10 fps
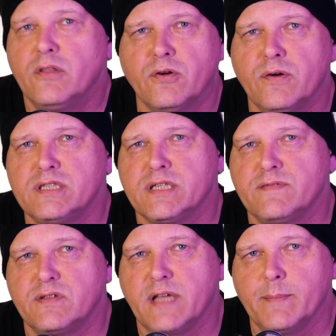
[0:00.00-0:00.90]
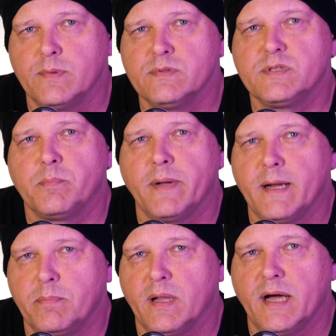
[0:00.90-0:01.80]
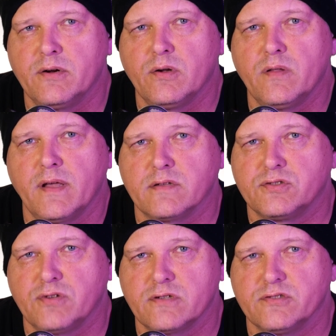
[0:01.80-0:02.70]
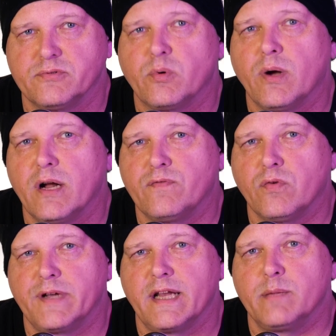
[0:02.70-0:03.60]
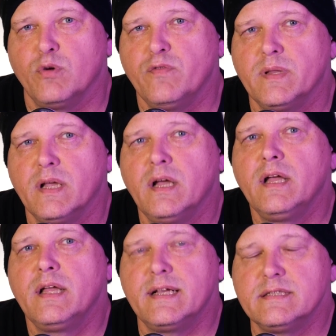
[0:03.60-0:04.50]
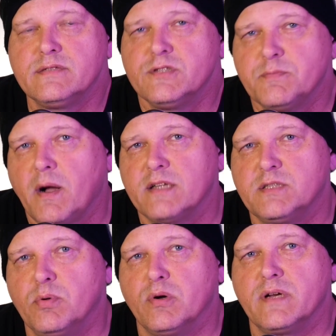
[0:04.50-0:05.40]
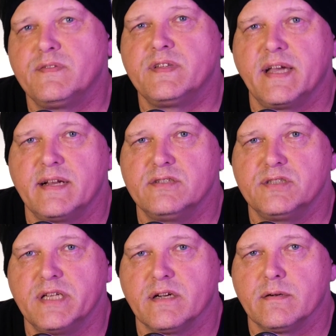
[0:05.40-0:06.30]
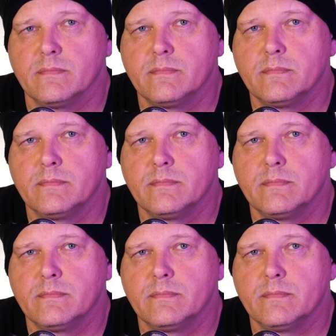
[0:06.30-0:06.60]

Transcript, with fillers: The creation of the tables, the pipeline, and all the other structures required for data movement is the responsibility of the data engineer.